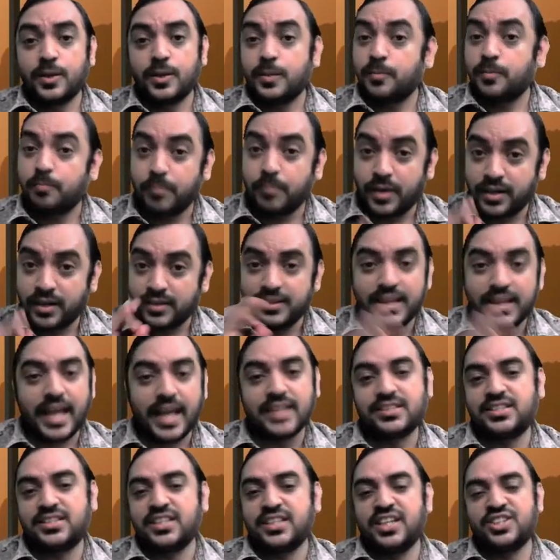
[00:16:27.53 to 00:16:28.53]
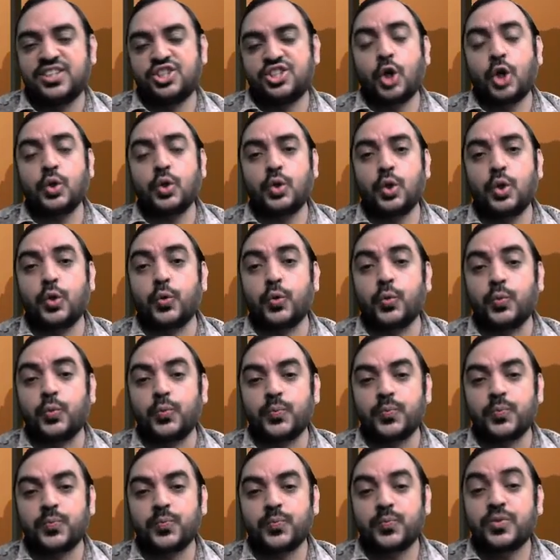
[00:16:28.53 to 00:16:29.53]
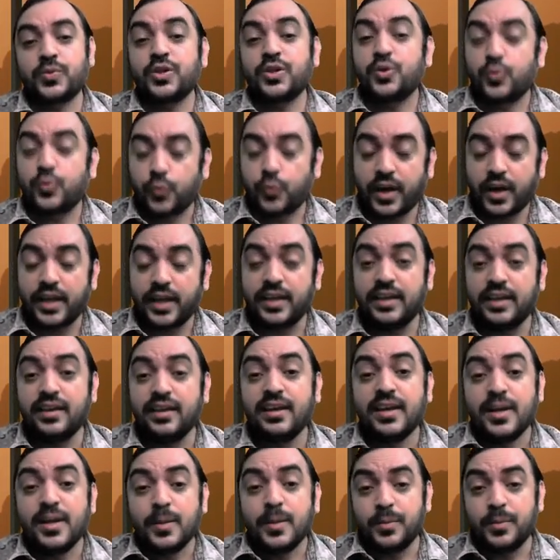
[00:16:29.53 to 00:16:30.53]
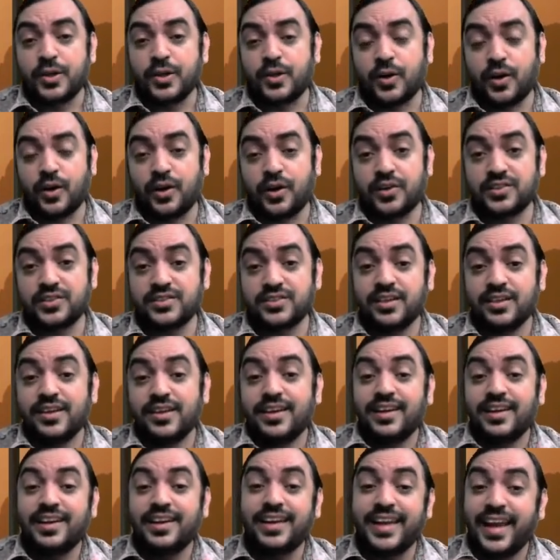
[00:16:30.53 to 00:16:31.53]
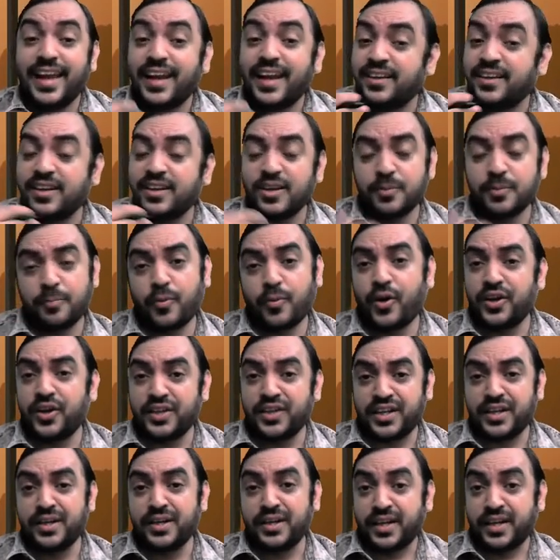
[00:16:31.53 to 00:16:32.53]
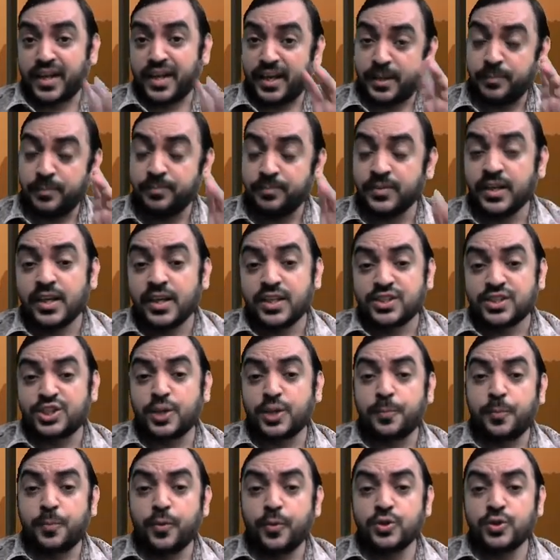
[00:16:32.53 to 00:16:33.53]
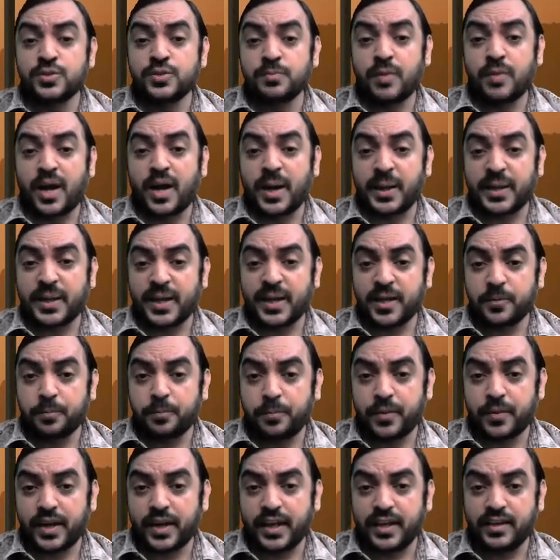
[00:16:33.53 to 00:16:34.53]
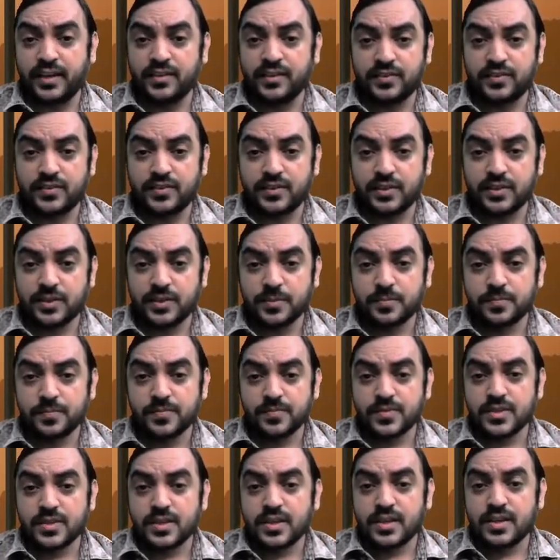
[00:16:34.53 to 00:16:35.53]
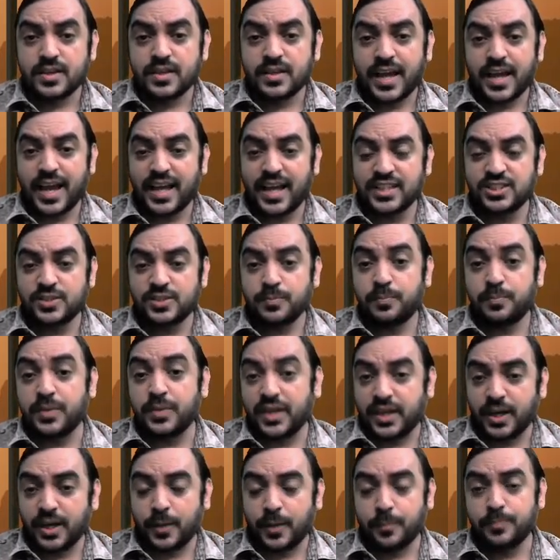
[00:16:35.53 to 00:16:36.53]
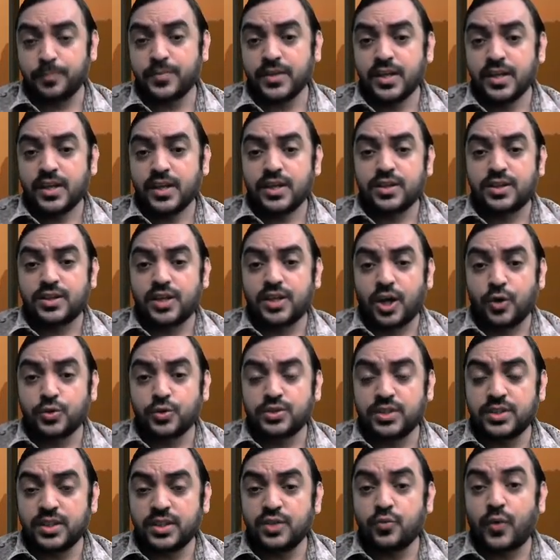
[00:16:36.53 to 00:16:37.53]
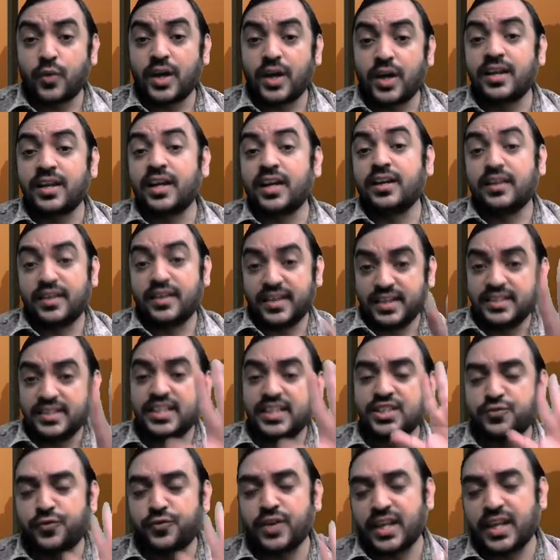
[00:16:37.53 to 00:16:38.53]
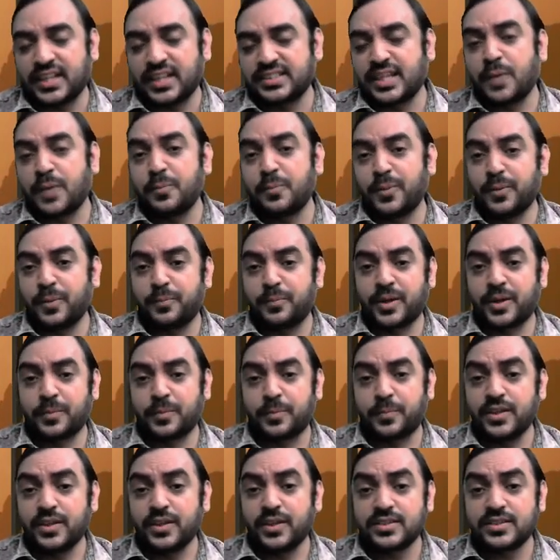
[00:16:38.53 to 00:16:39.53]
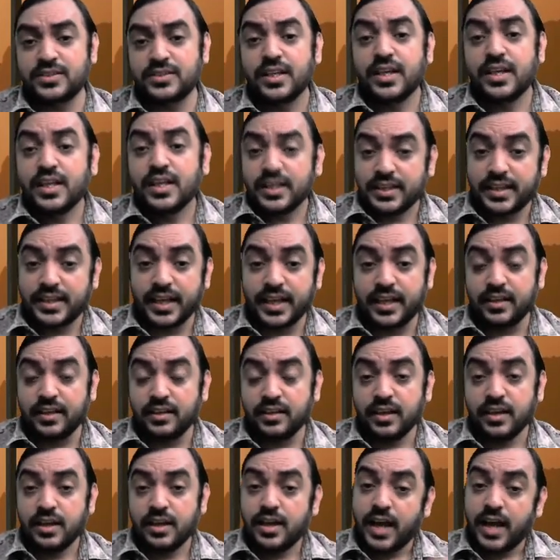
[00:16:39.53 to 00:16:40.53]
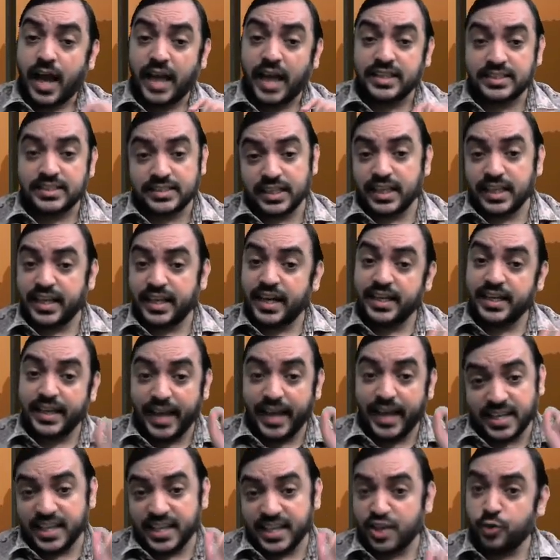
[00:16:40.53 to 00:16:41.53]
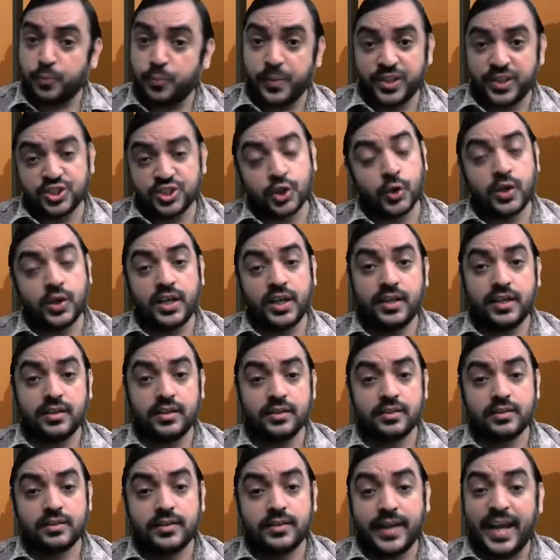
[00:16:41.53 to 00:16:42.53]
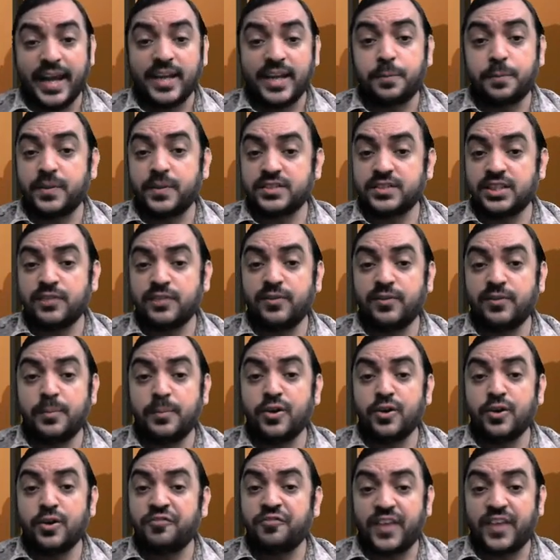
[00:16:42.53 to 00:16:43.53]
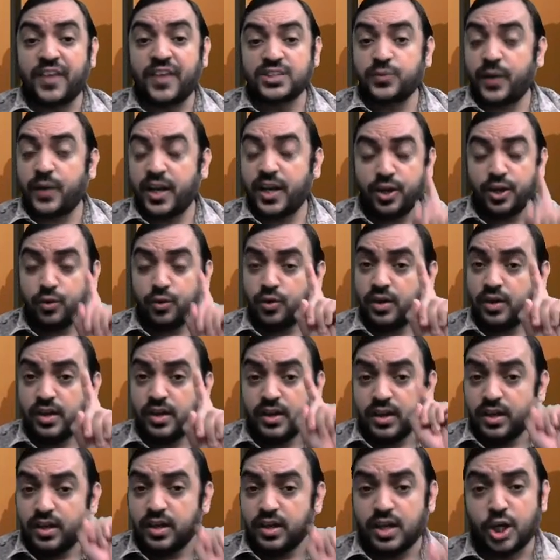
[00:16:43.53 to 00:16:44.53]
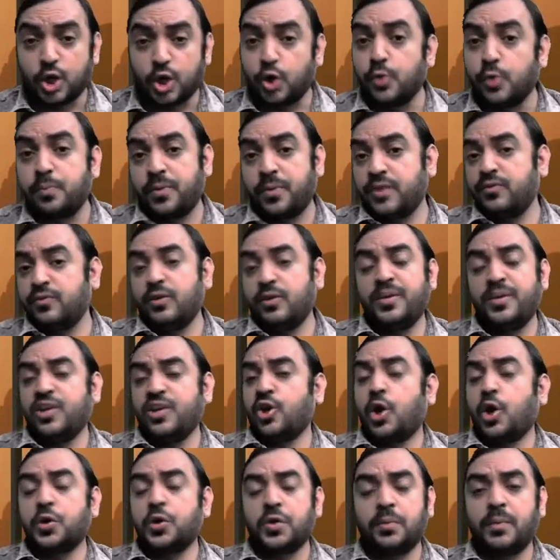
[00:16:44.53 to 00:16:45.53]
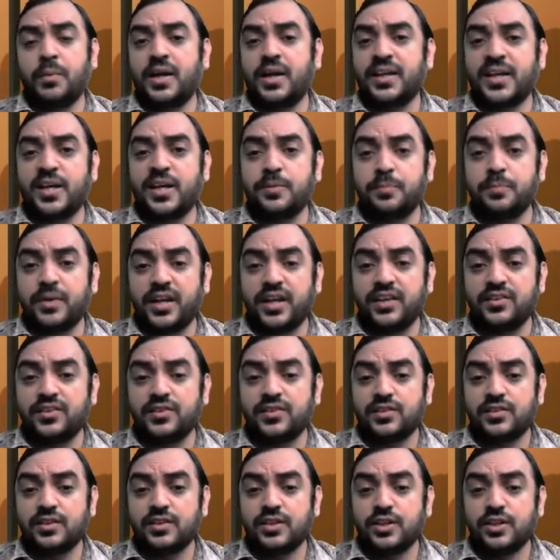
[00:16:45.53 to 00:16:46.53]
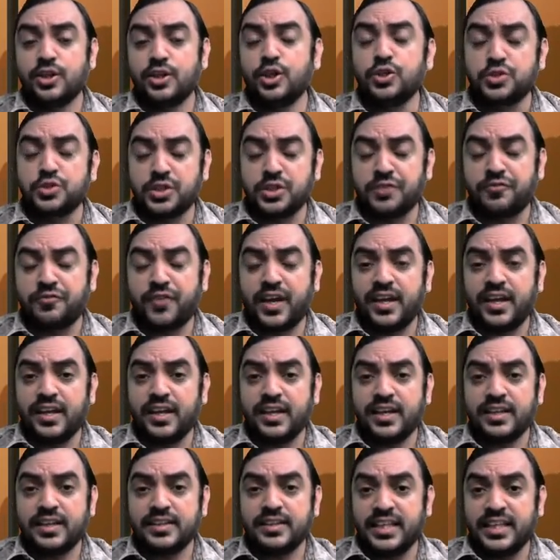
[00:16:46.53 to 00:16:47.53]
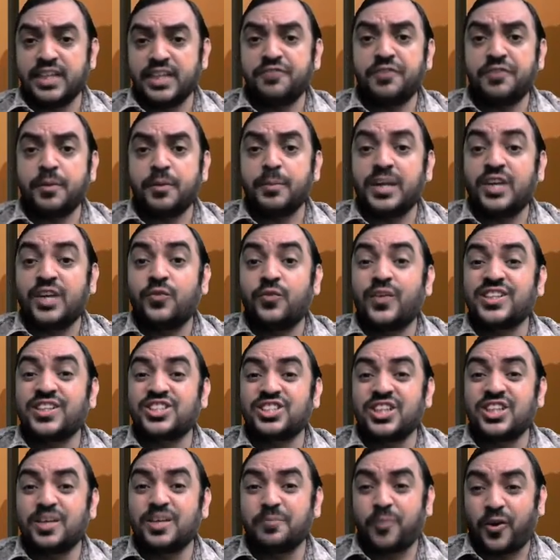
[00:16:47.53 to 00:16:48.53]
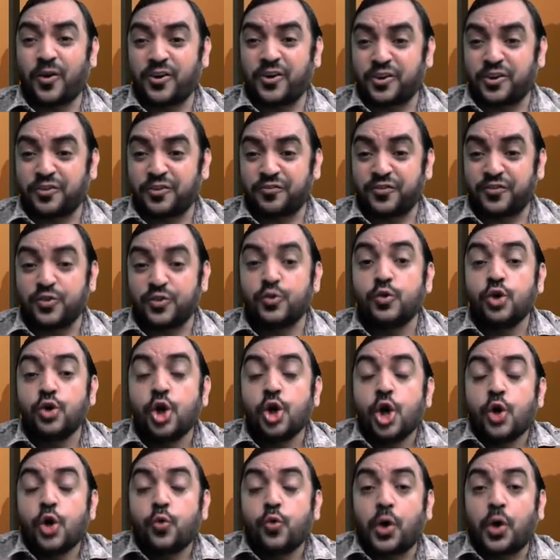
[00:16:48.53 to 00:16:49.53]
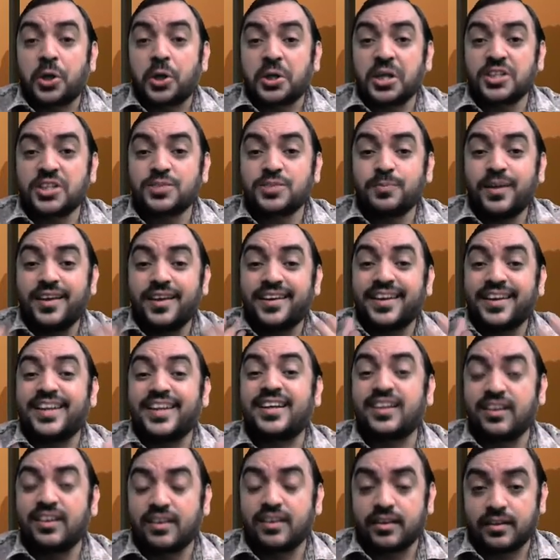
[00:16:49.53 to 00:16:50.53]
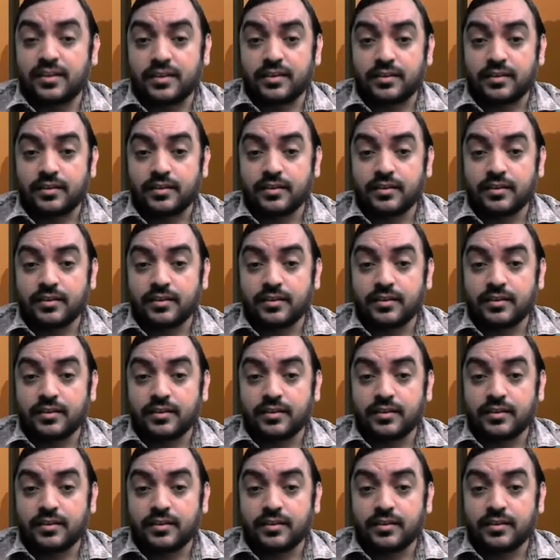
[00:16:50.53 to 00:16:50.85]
But the answer is not true. Why? Because later point in time, suppose market price has become 1100 just for example purpose, then I still get 80 rupees only. 8% will be on face value. Uh, coupon will be not on market price. So if I think from investor point of view, what is my return?